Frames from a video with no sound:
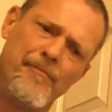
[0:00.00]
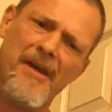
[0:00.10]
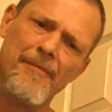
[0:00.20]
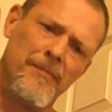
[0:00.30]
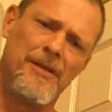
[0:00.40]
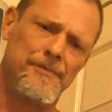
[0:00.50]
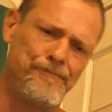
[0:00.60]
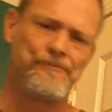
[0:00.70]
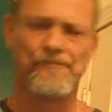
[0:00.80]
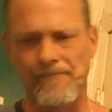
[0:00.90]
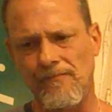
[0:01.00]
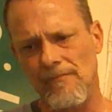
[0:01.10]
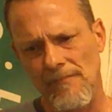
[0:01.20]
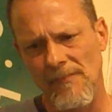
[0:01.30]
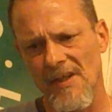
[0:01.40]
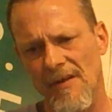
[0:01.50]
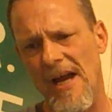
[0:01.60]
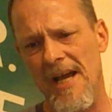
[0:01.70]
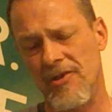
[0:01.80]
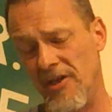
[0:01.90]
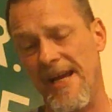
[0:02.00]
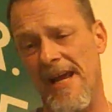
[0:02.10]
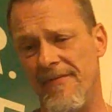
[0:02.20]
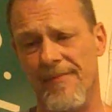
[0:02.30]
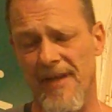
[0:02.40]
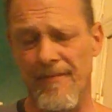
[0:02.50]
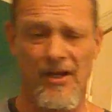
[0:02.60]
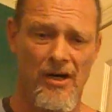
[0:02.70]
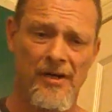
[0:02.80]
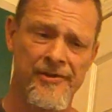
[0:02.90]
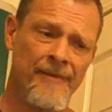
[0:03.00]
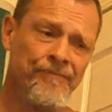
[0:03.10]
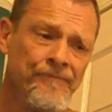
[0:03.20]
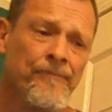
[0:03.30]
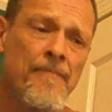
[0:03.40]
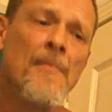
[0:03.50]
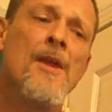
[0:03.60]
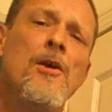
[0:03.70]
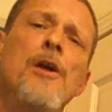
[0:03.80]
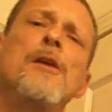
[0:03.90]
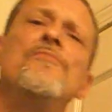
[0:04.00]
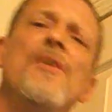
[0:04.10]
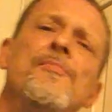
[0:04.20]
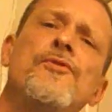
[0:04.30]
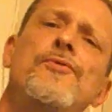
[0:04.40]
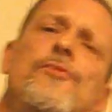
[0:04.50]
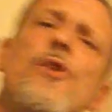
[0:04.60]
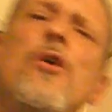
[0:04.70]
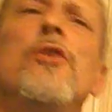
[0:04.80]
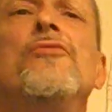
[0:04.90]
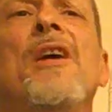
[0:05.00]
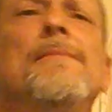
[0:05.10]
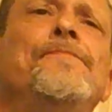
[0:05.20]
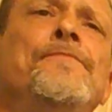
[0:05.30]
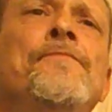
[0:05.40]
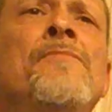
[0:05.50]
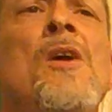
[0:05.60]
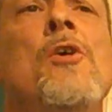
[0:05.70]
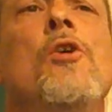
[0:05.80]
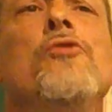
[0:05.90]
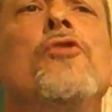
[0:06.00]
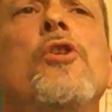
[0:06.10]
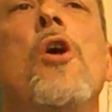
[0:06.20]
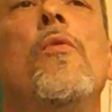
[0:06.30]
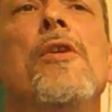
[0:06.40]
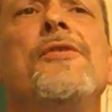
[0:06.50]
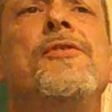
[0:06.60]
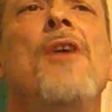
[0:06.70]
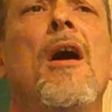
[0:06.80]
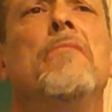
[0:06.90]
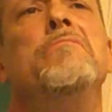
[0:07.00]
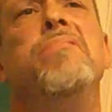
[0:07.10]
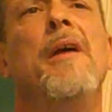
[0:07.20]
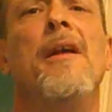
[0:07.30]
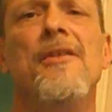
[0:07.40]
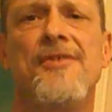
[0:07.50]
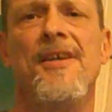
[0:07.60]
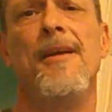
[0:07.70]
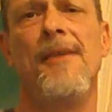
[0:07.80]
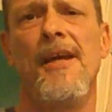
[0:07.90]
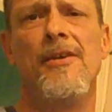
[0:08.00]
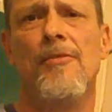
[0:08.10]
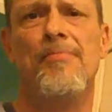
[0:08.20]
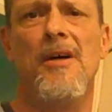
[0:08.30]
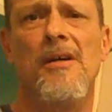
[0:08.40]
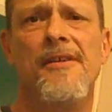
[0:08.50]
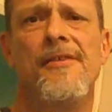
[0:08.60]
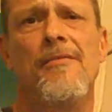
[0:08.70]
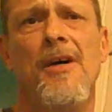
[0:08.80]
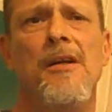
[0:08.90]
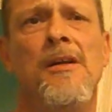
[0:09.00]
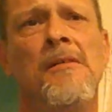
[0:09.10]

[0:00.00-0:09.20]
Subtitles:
Pit Bull. I actually gave him them dogs. When he comes up, there's 2 dogs, right? So, yo, what's up? Well, Sammy ain't no punk, you what?